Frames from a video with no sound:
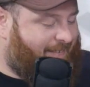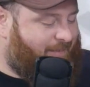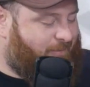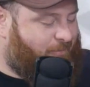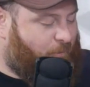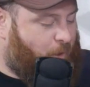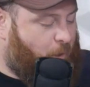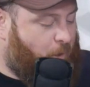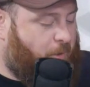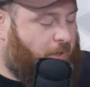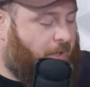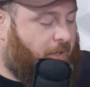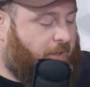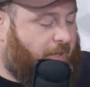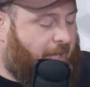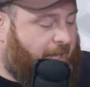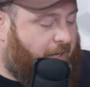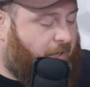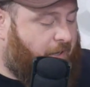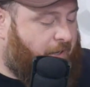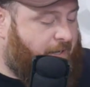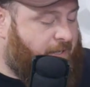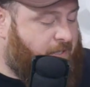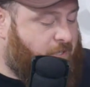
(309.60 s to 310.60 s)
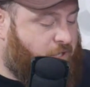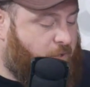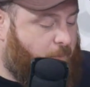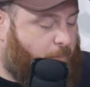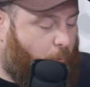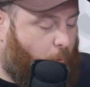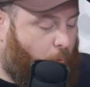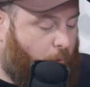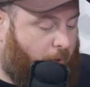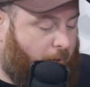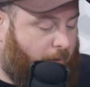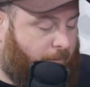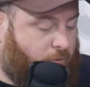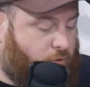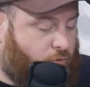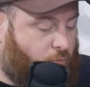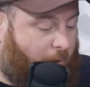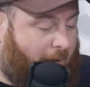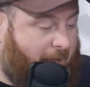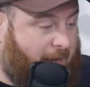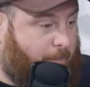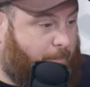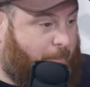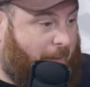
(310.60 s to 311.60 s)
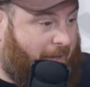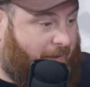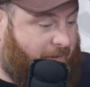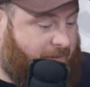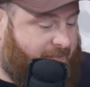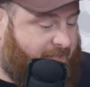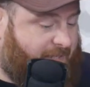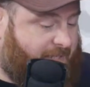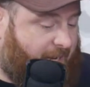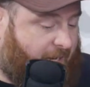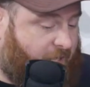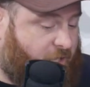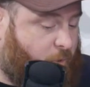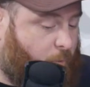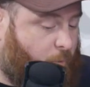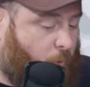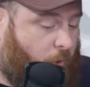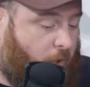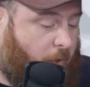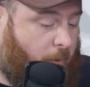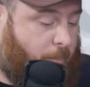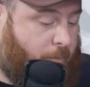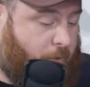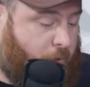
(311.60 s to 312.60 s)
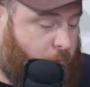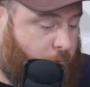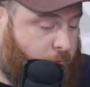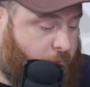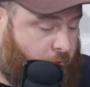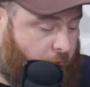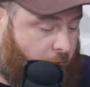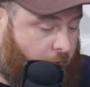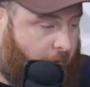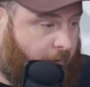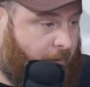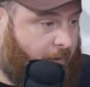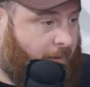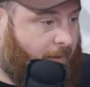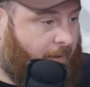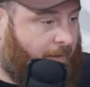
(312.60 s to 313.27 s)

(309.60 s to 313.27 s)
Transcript: wrote a letter in support of Drake Bell's sexual abuser.